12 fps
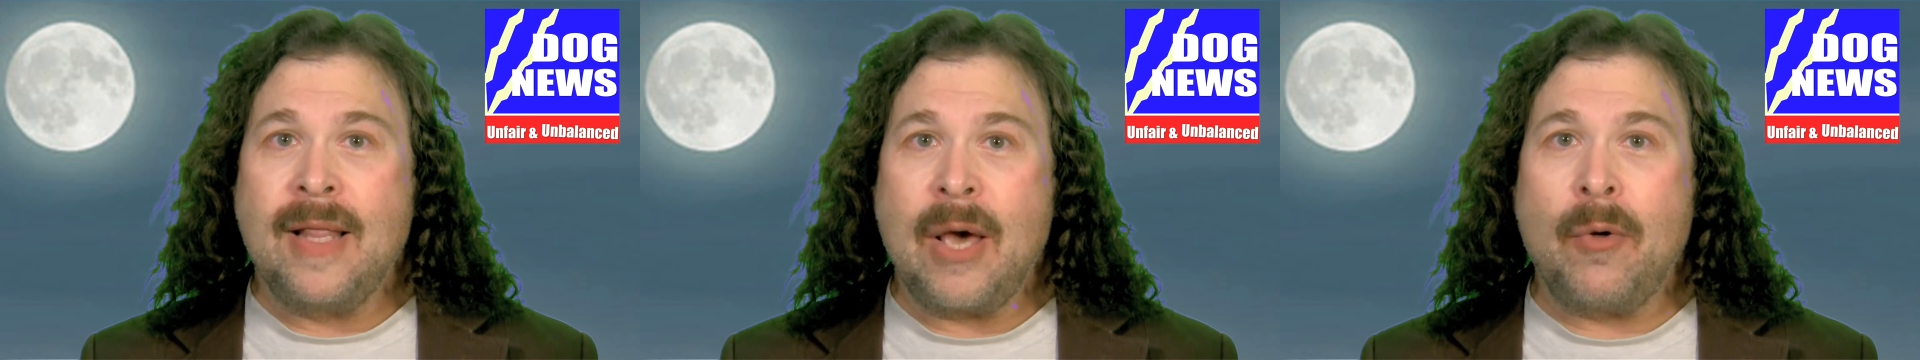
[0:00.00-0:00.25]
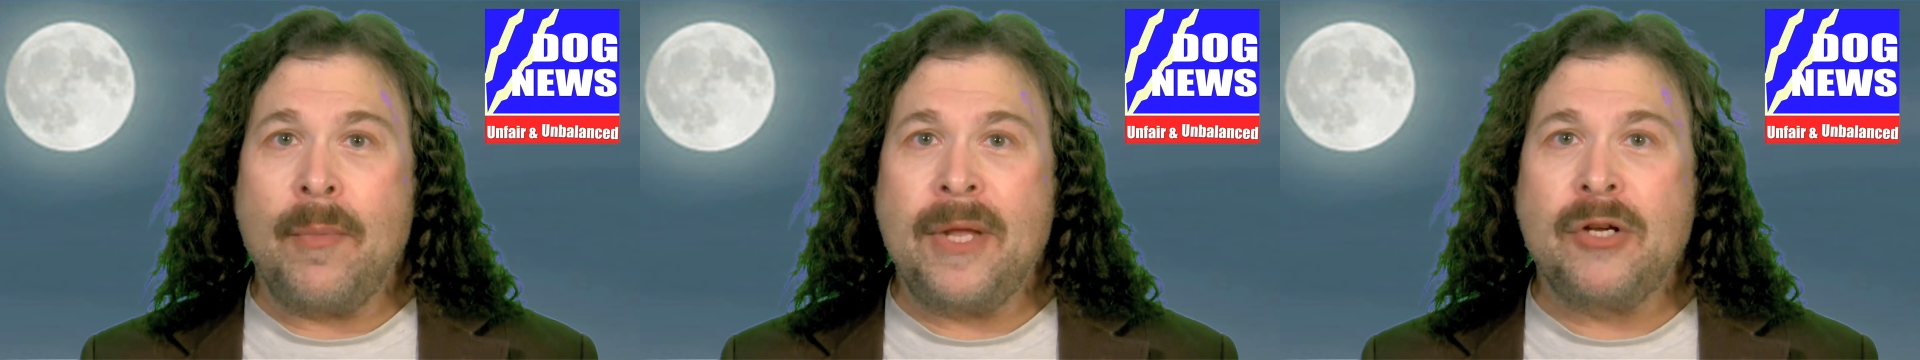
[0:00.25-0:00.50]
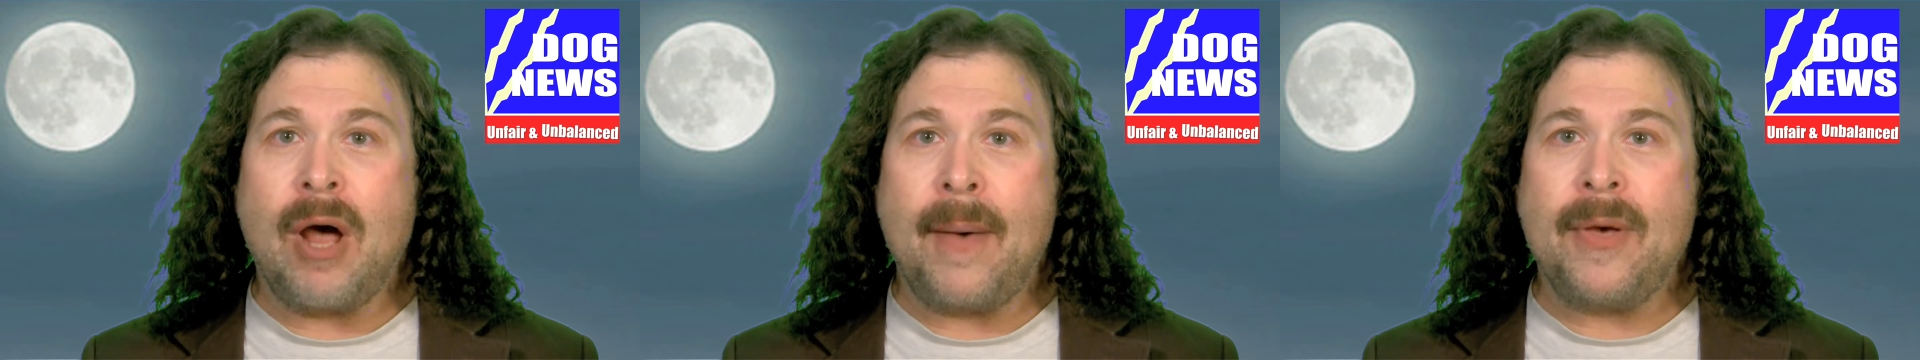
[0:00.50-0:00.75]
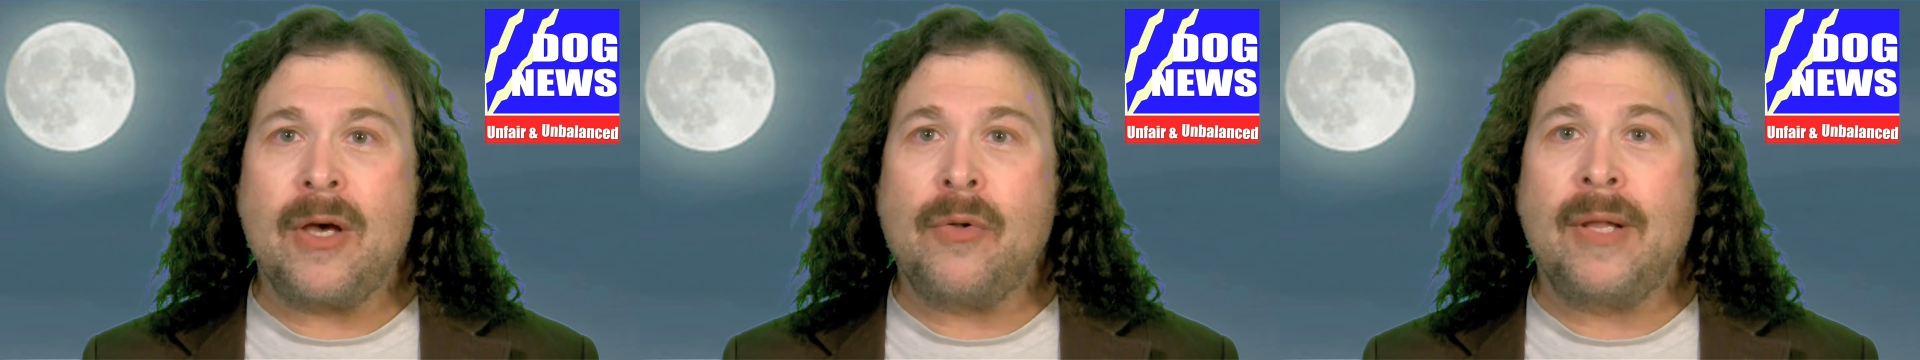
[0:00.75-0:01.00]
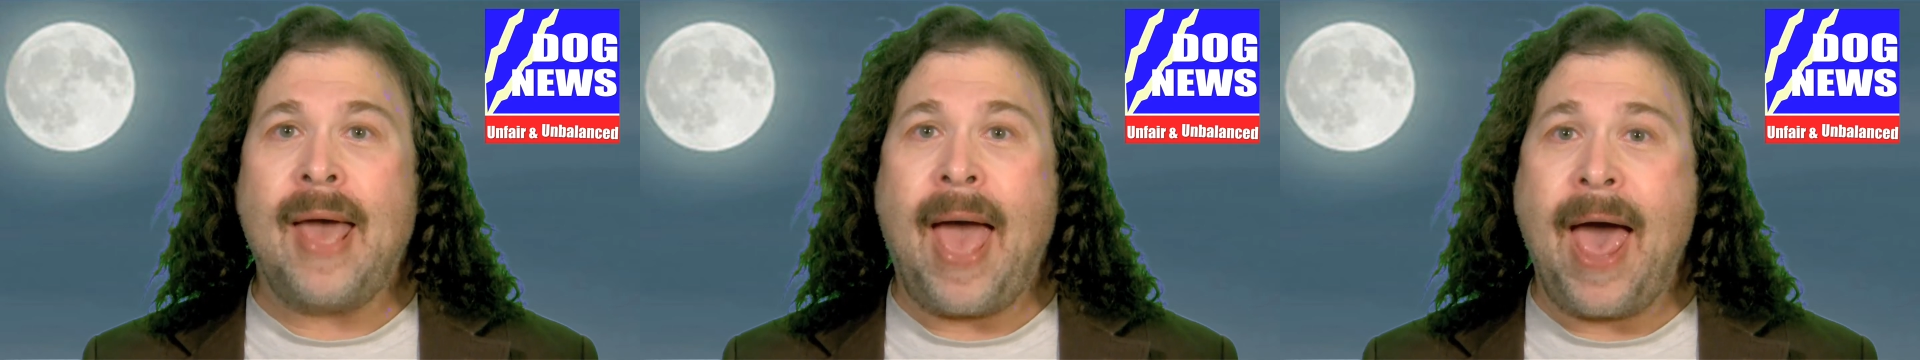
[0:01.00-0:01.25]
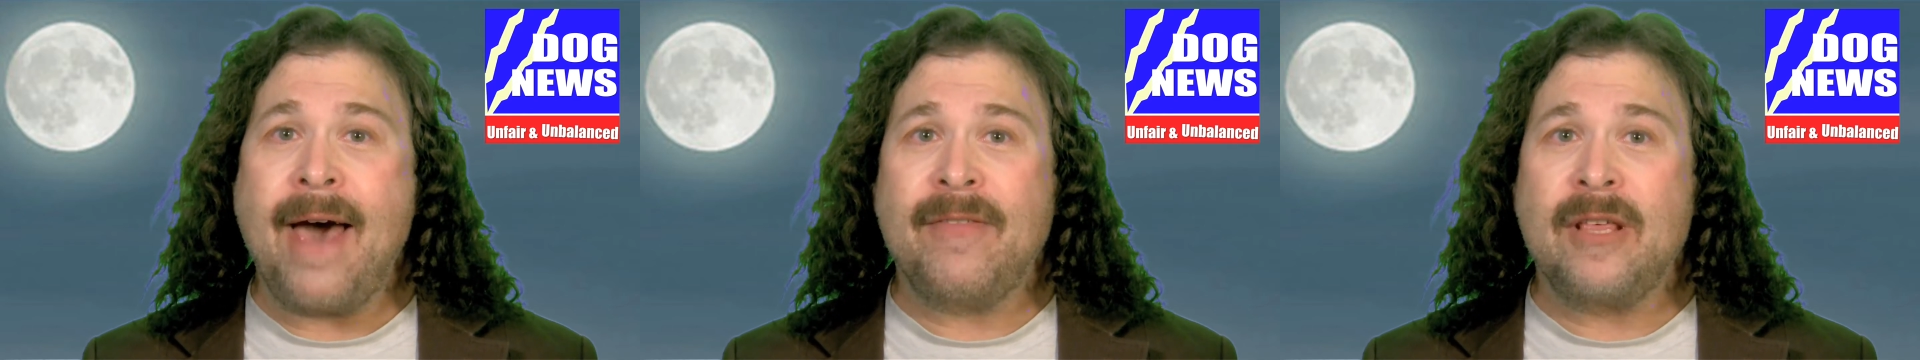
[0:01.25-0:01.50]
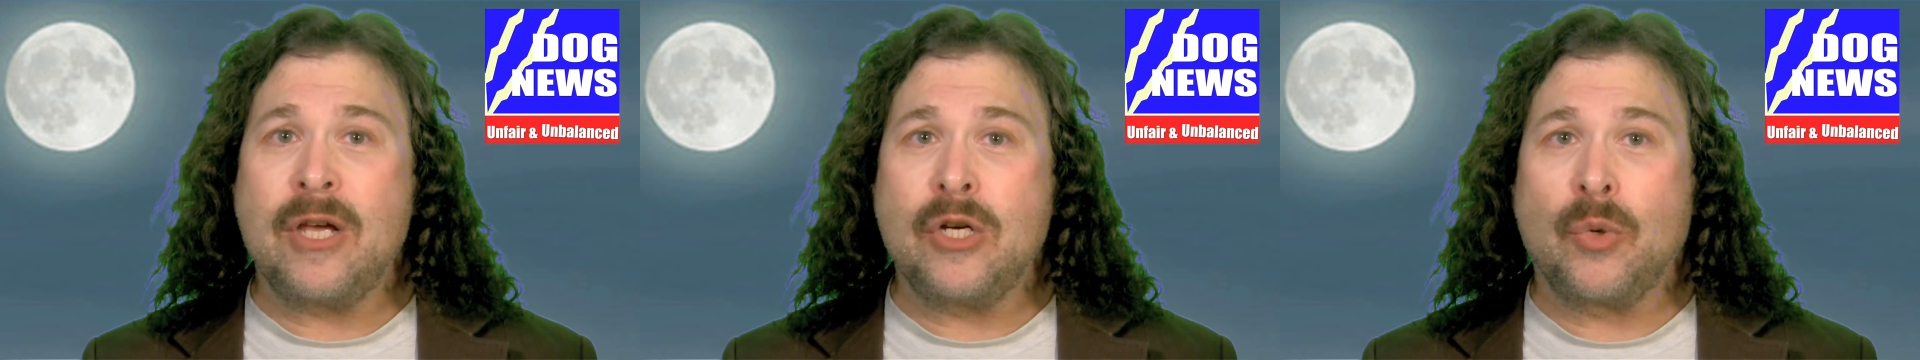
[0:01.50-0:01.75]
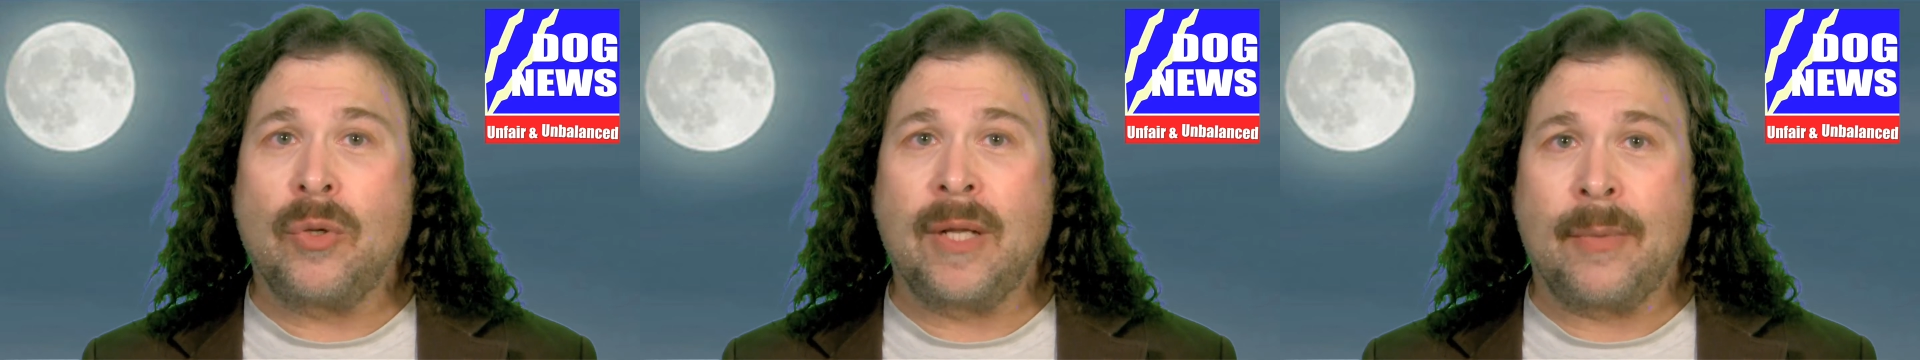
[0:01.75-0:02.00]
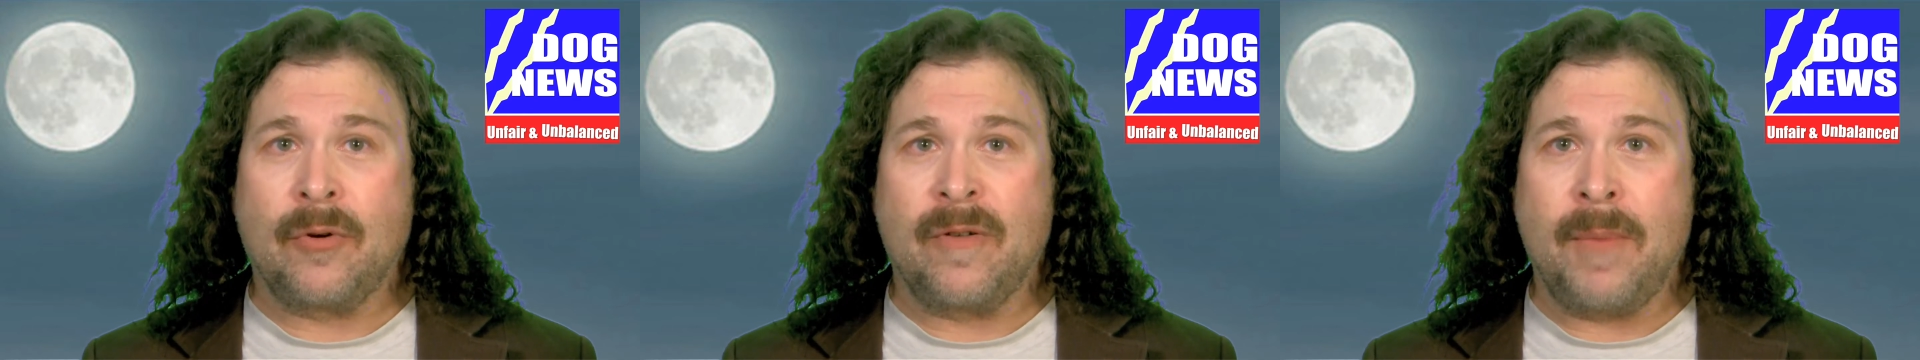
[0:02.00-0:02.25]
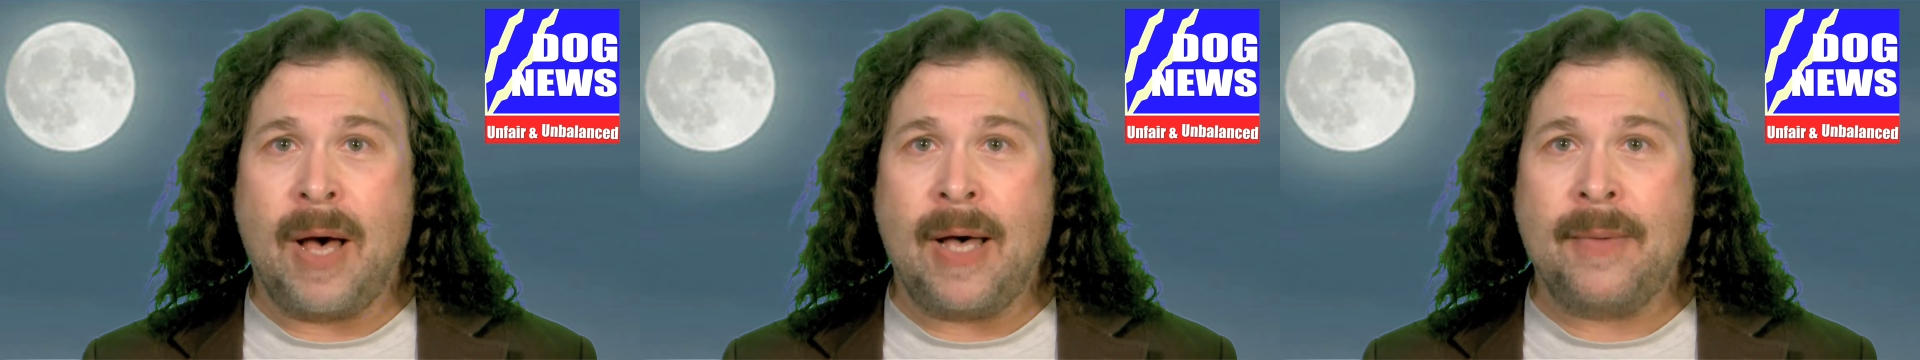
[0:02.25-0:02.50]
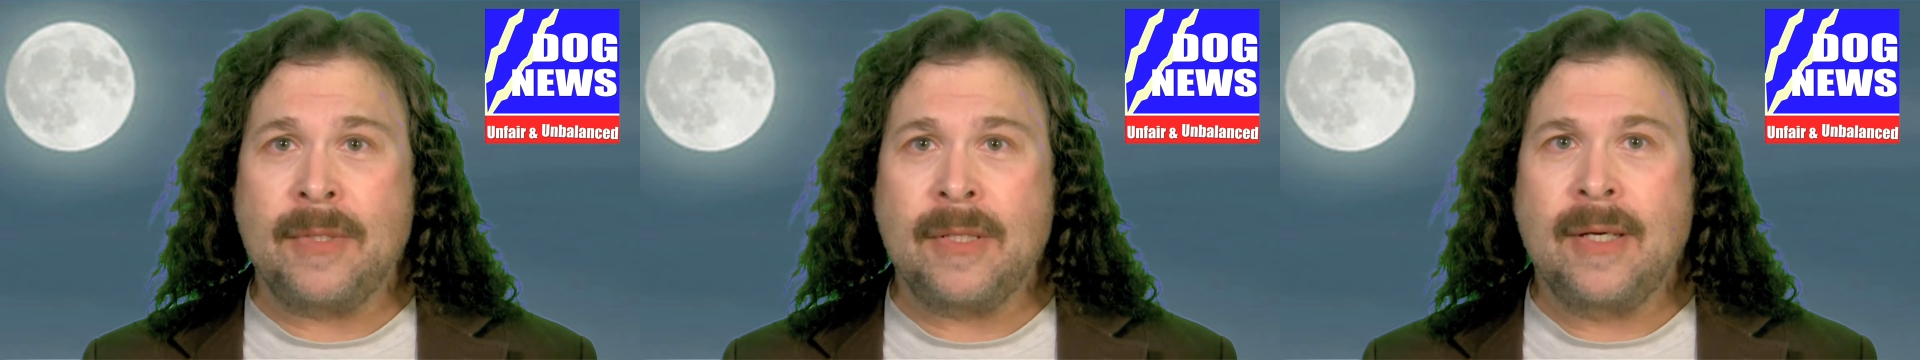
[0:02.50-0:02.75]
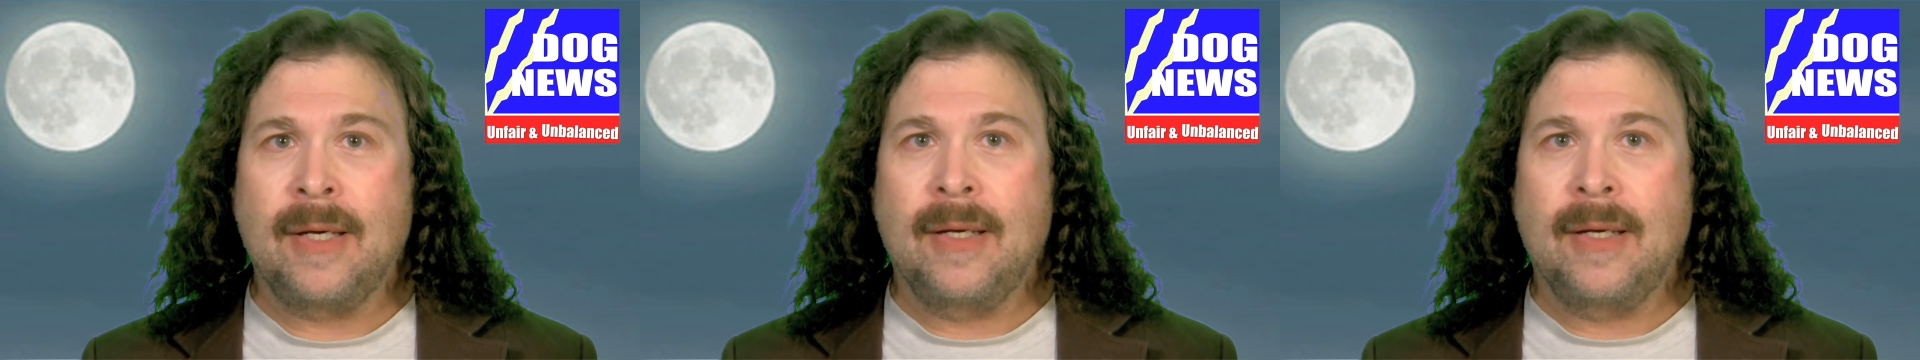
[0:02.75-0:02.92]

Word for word: they will be dropping only half the usual number of bombs